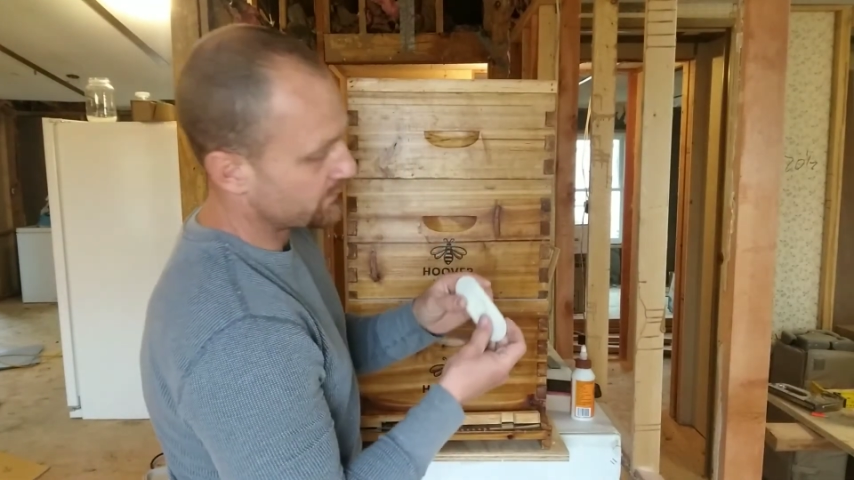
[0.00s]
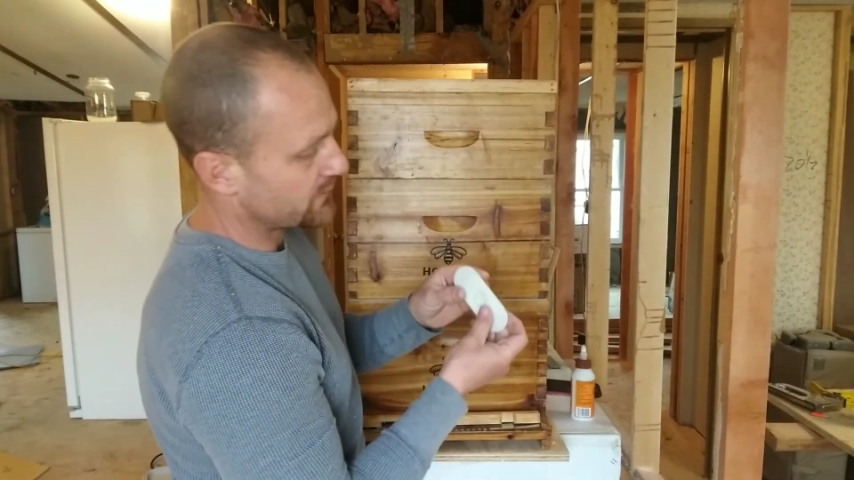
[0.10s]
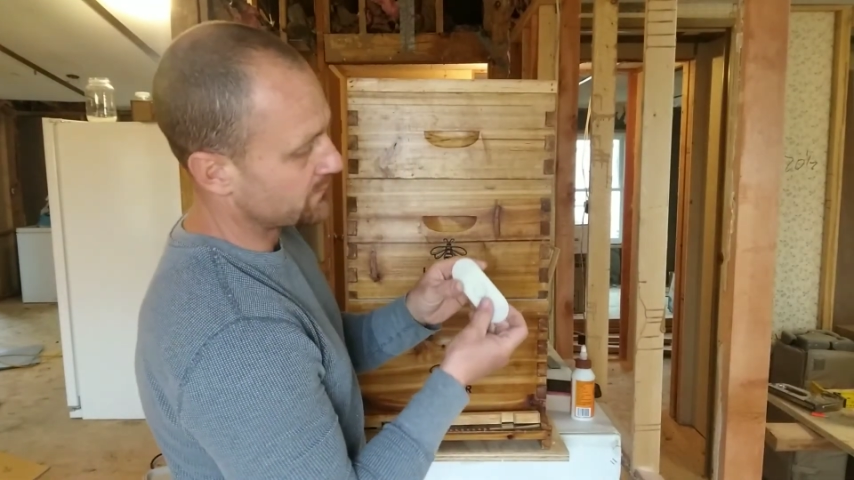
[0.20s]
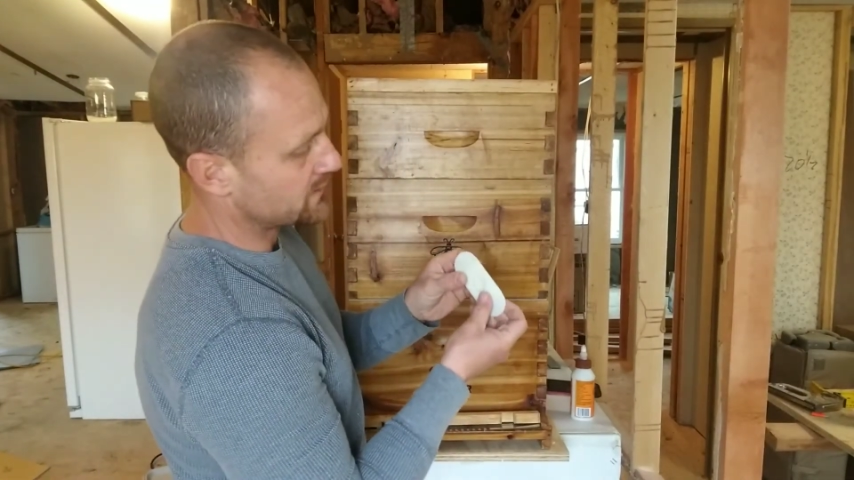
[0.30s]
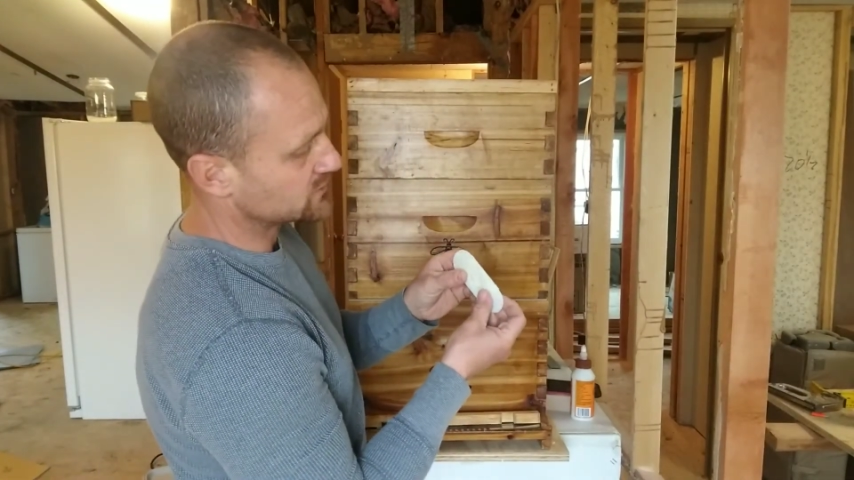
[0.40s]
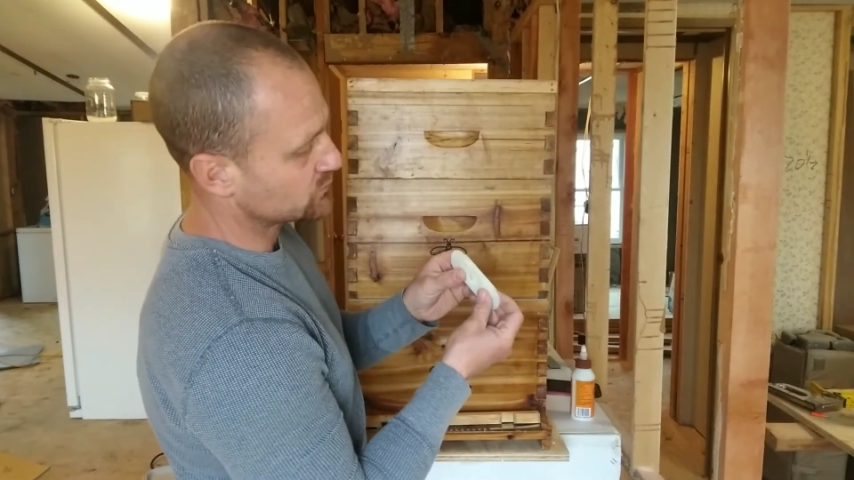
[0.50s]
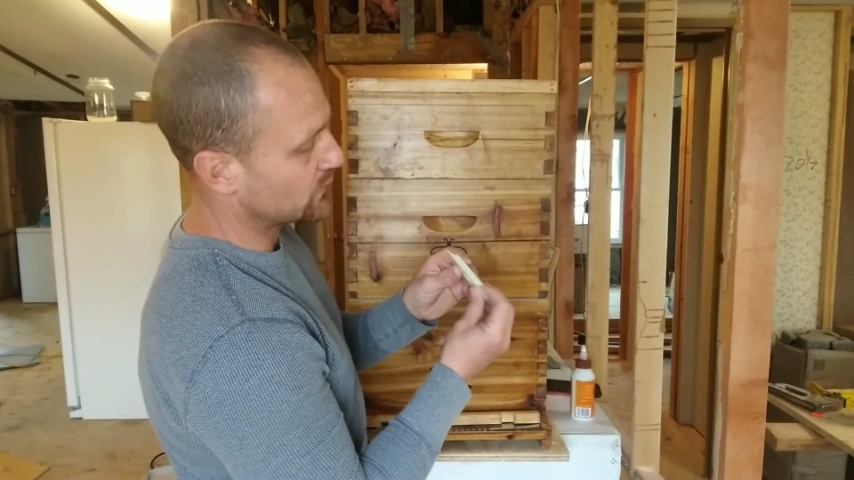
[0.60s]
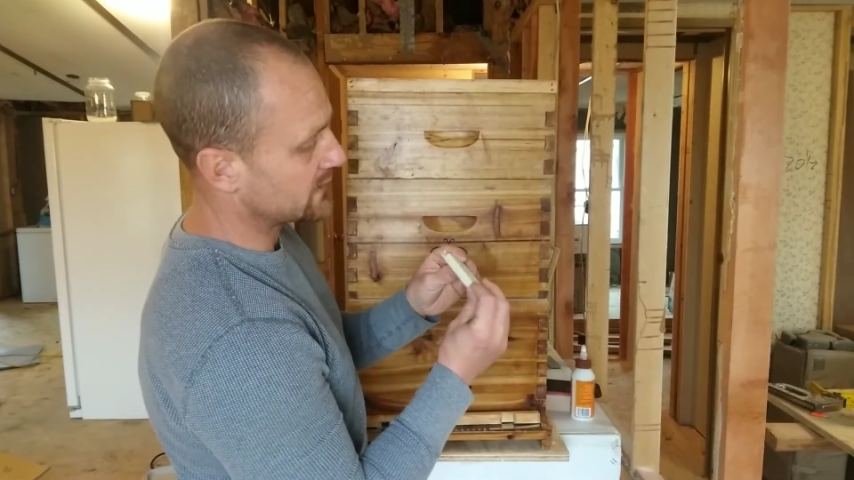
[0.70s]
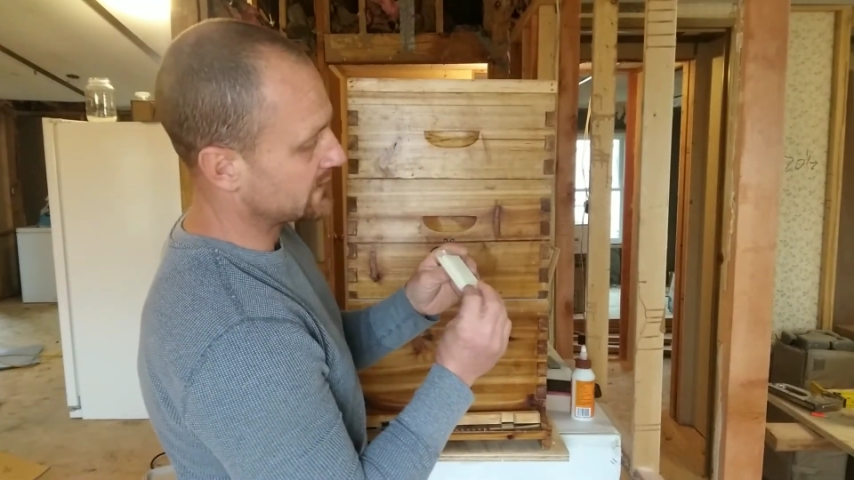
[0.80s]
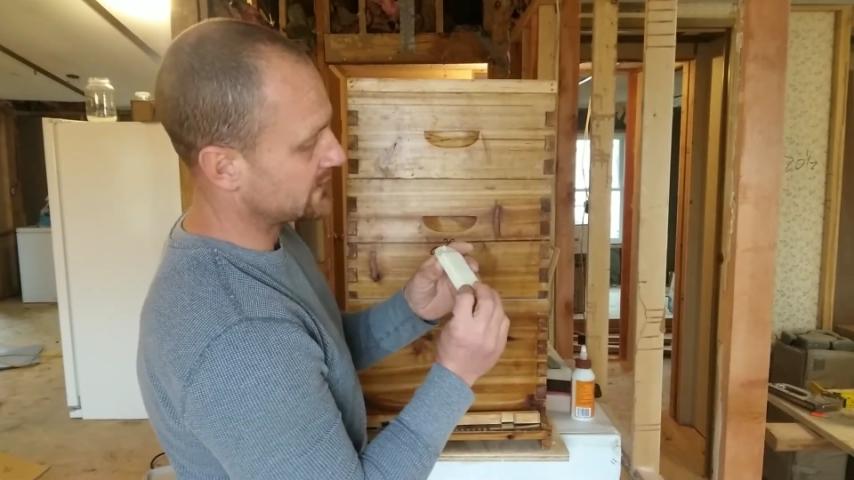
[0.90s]
pretty much
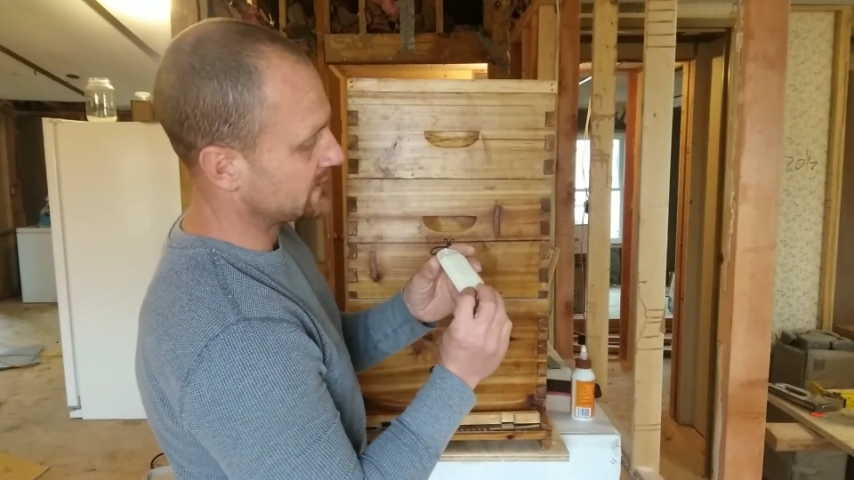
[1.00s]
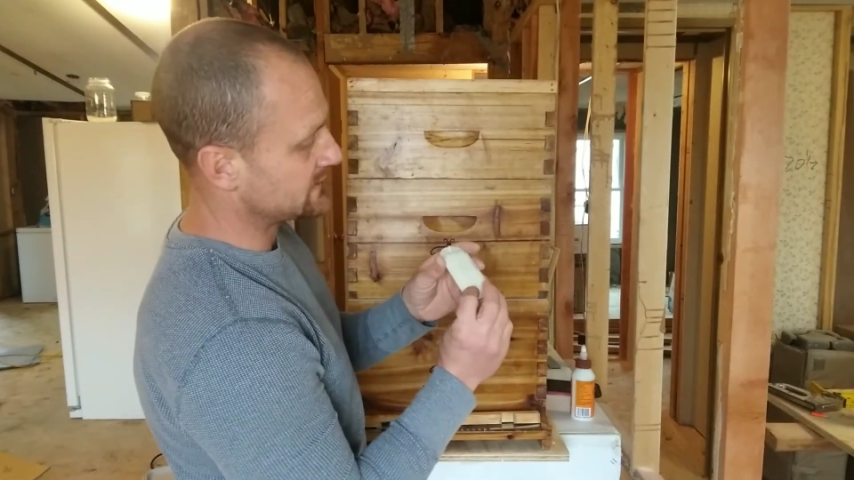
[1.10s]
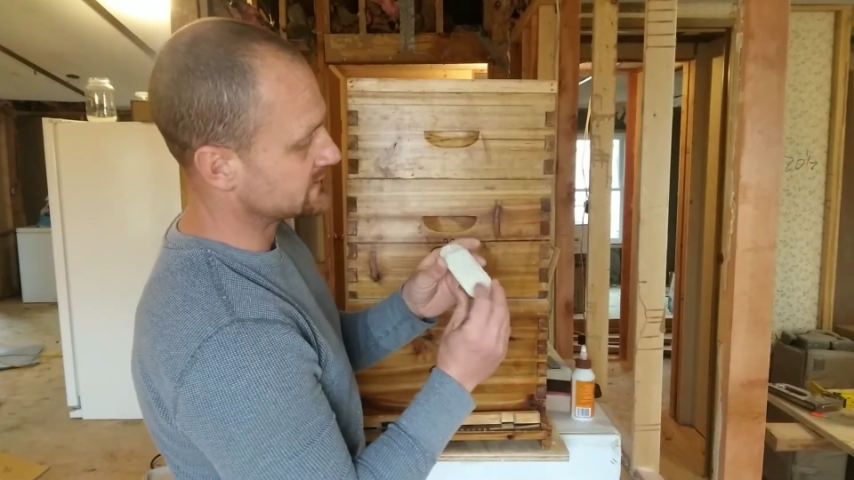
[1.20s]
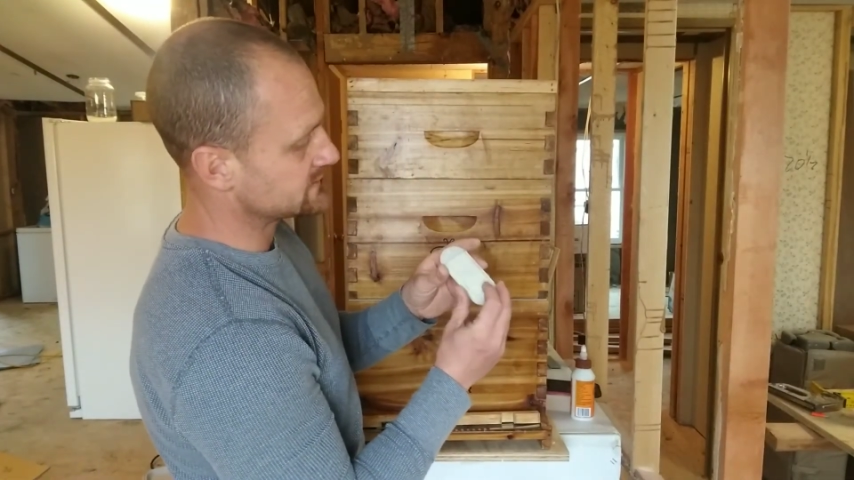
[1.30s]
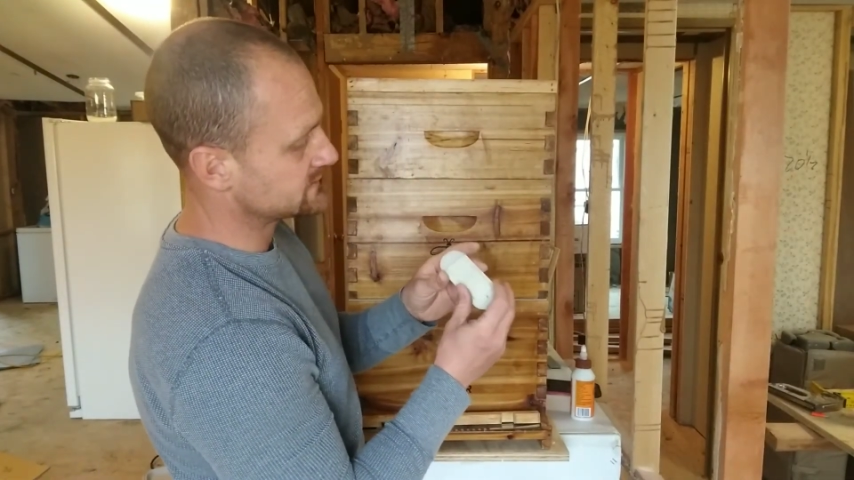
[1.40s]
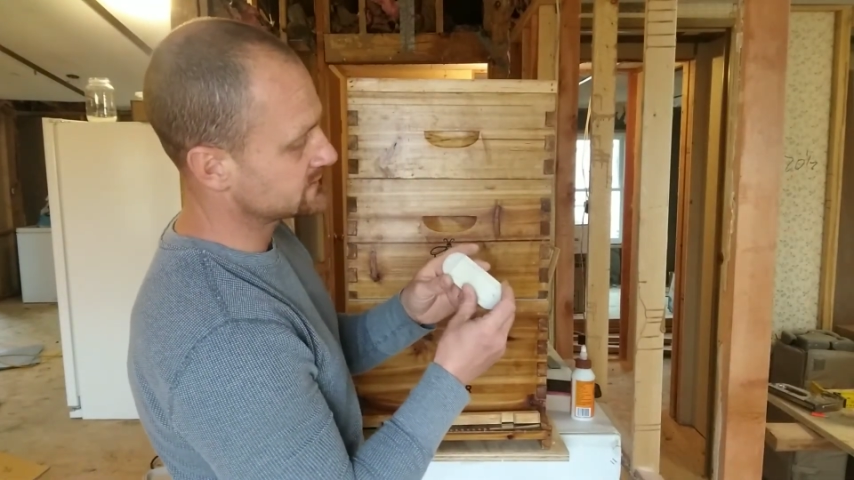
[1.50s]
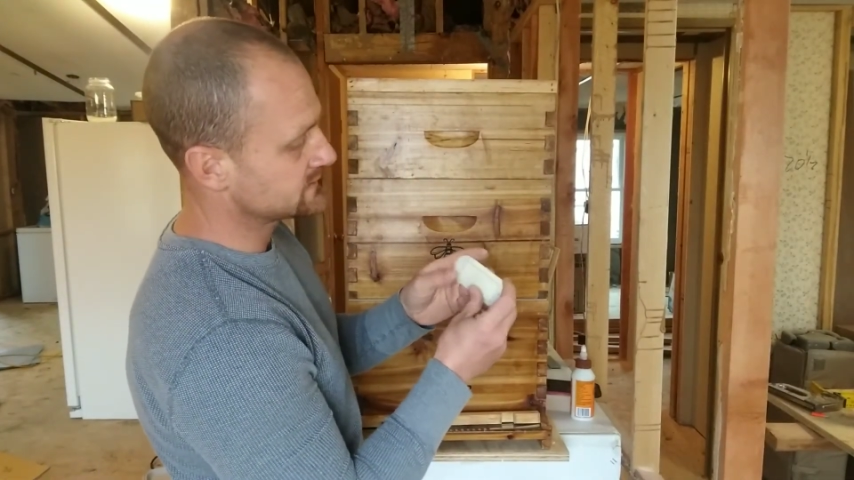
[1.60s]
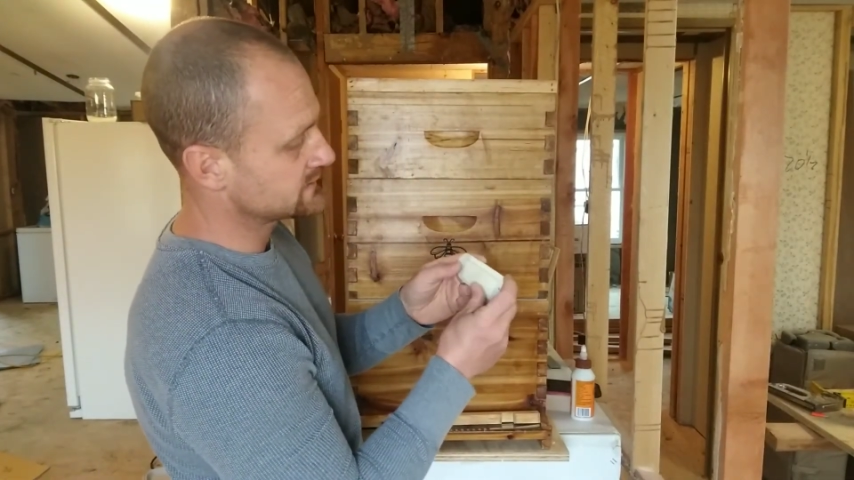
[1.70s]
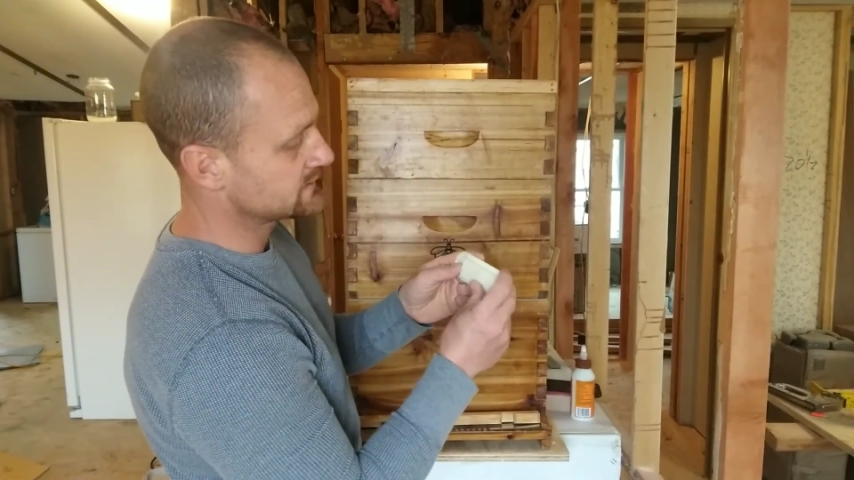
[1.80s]
what it is